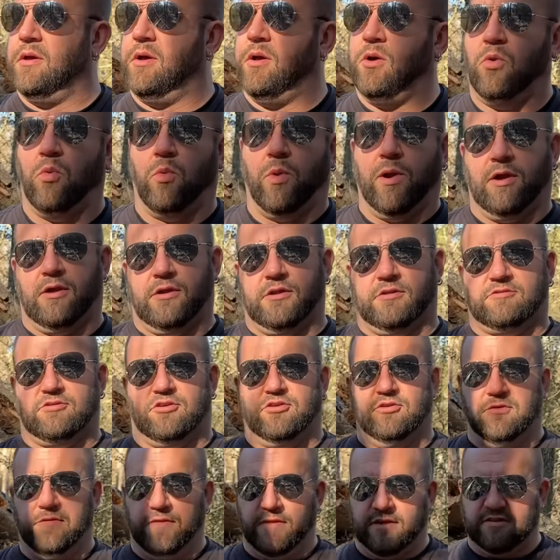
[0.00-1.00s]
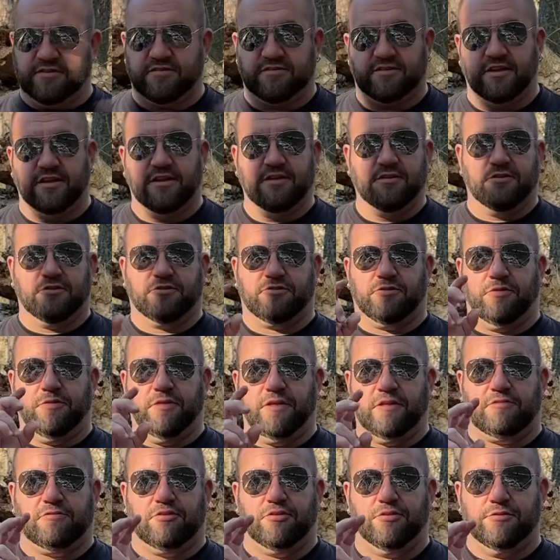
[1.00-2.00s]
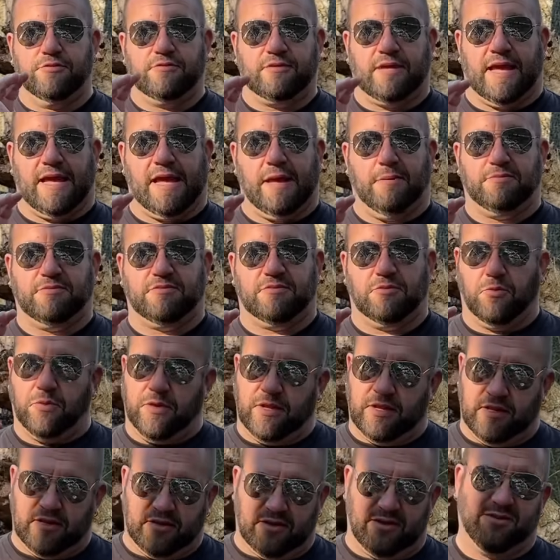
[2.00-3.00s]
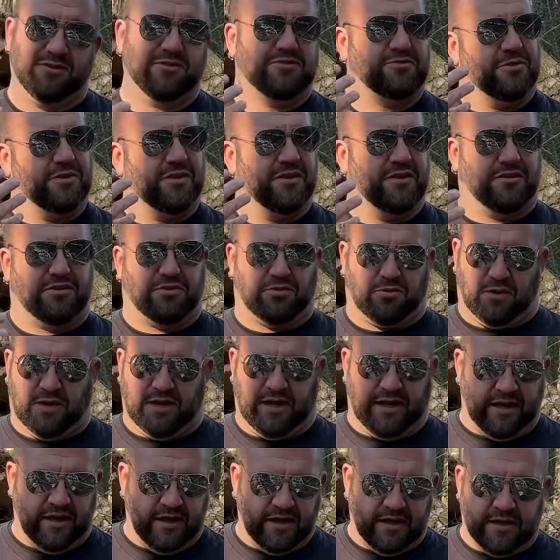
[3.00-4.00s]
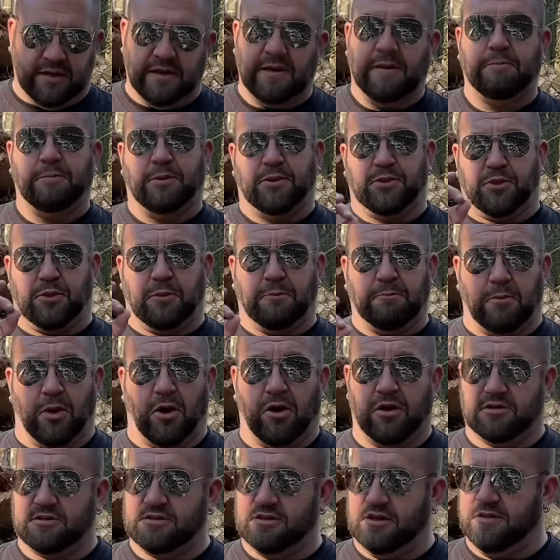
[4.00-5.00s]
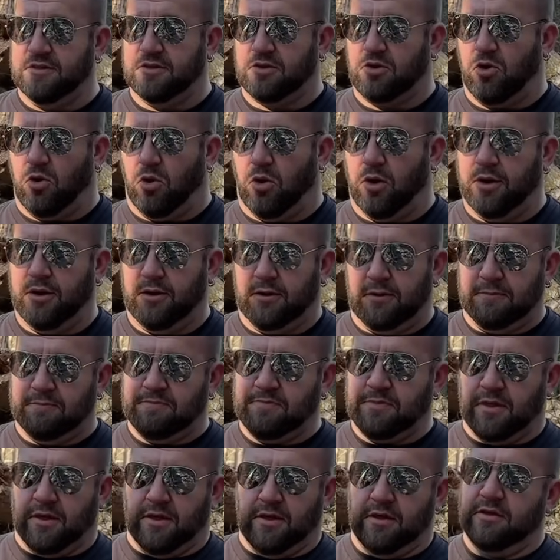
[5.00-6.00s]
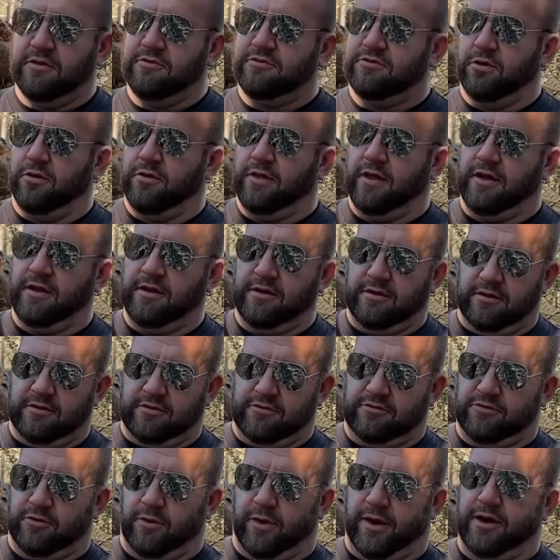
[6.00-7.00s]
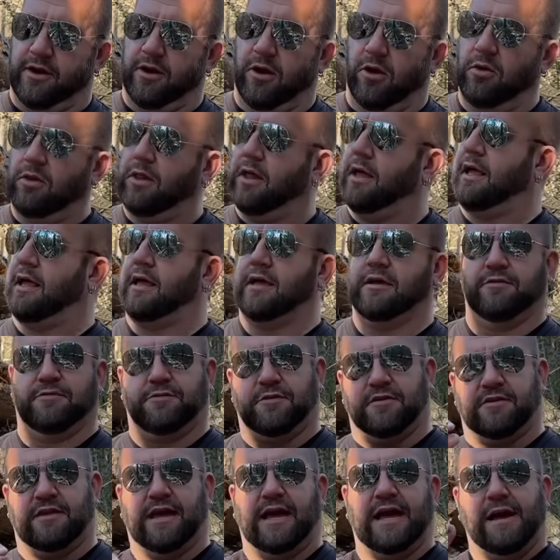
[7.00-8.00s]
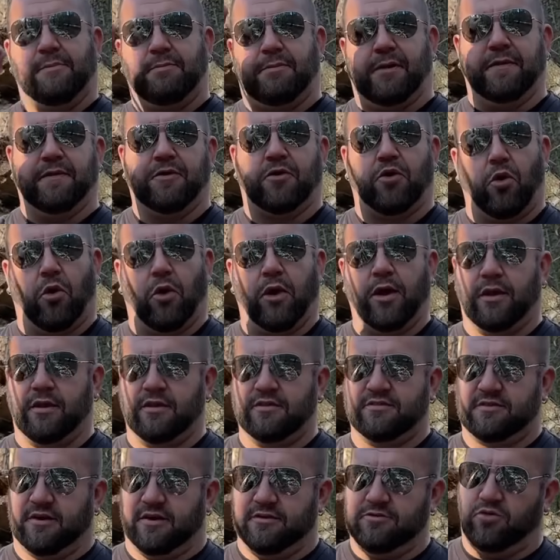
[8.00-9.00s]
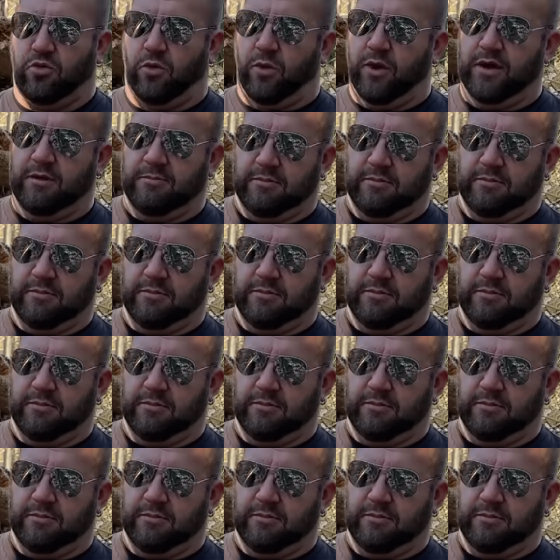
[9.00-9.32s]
where to tune this thing. There's only two taps that we need to use, really three, but they're marked on the coil. So then, so I know like if the tap on the coil is on 20